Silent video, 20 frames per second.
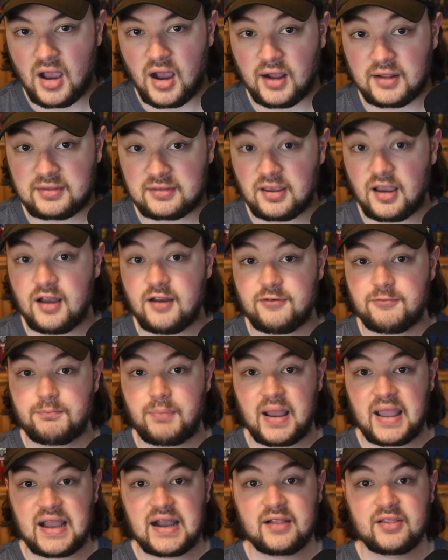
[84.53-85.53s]
a tough
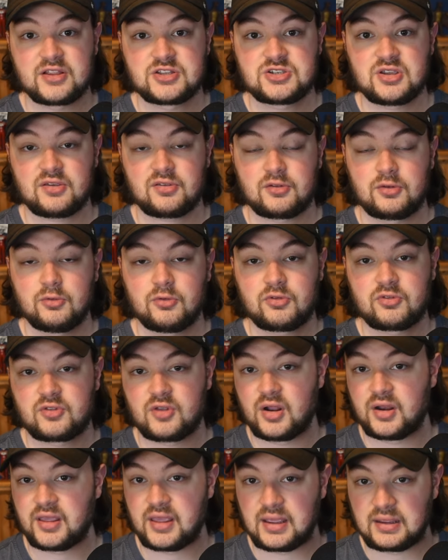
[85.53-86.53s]
biologist who's
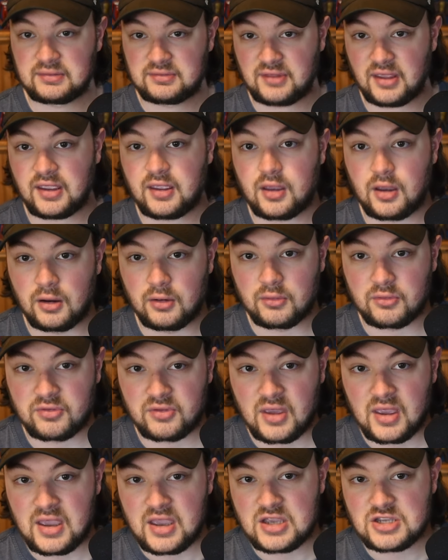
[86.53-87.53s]
studying dingoes.